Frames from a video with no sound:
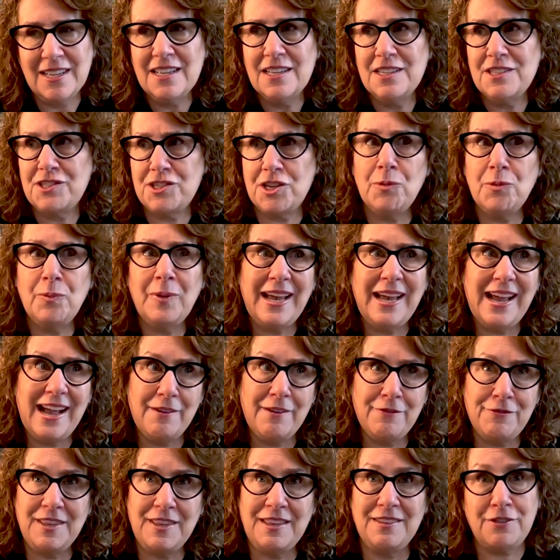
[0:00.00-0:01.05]
So we
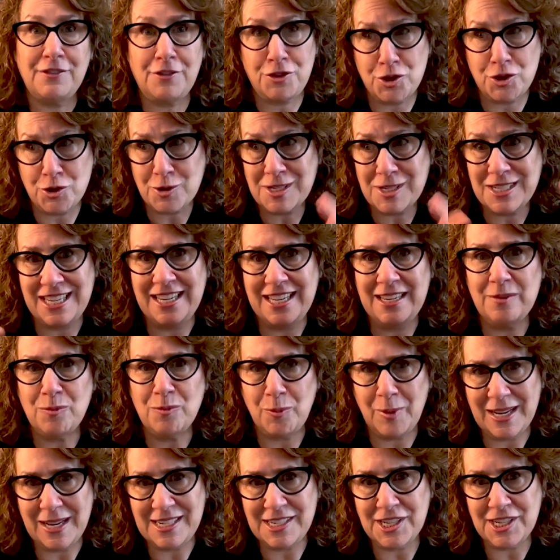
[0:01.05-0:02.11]
have these 13
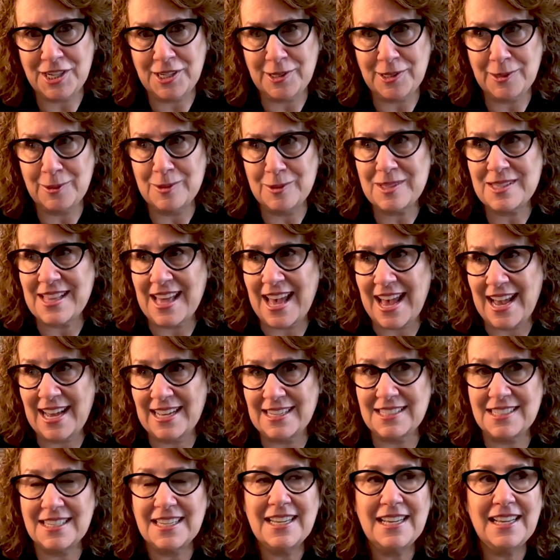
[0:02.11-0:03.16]
windows
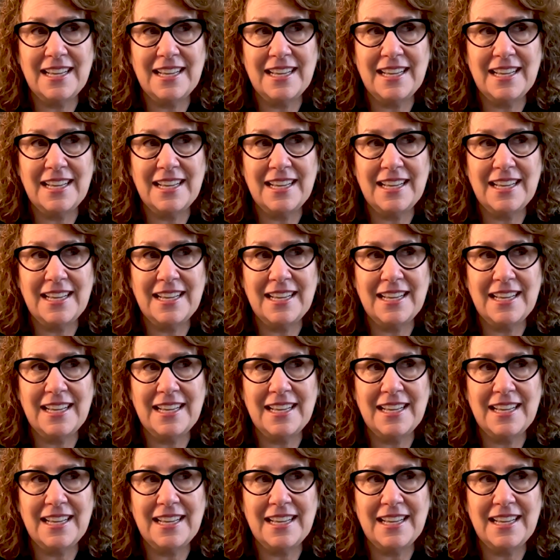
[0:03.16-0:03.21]
that